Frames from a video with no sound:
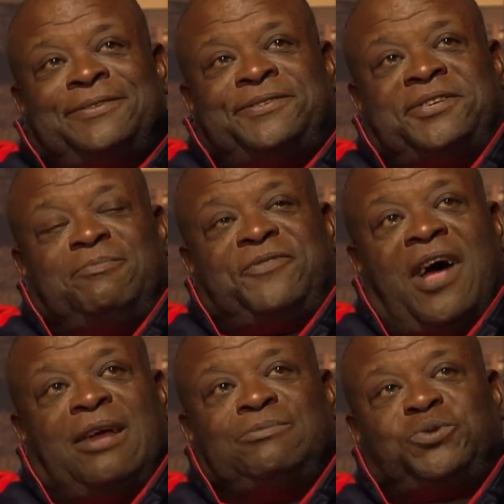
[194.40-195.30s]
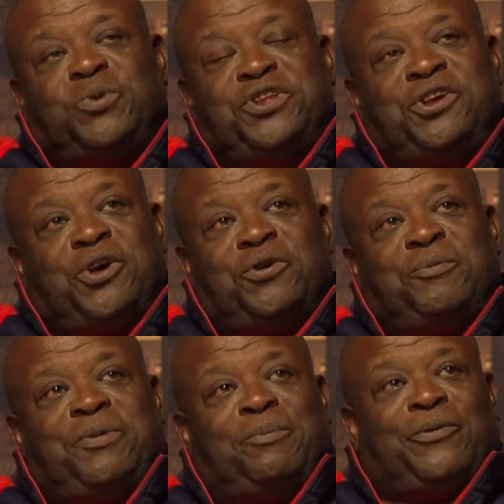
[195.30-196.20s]
Sometimes when you go
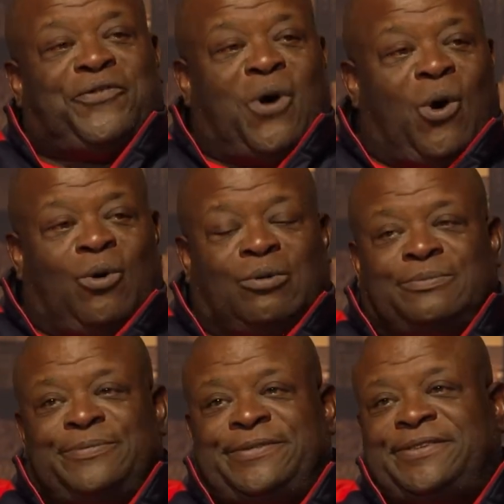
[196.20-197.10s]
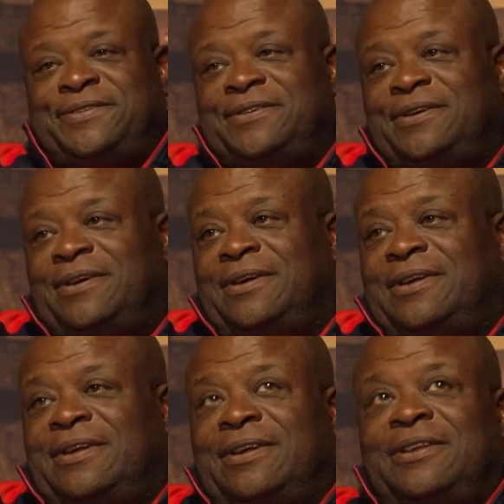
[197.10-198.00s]
to people's homes,
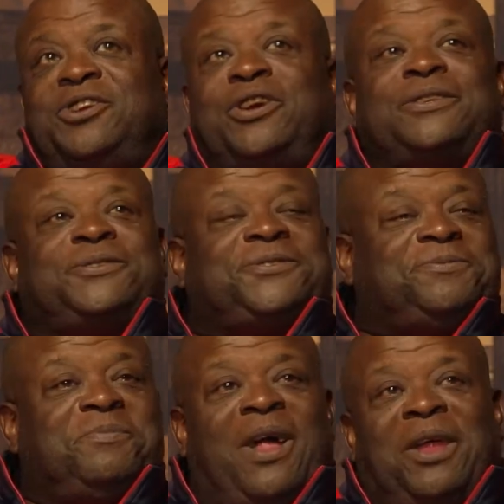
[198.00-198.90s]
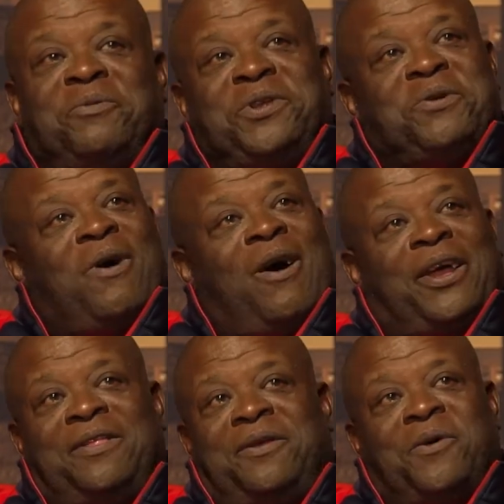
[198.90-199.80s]
you can smell it when you
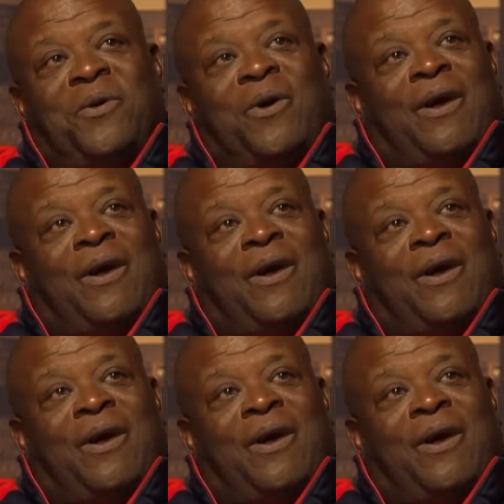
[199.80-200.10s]
walk in the door.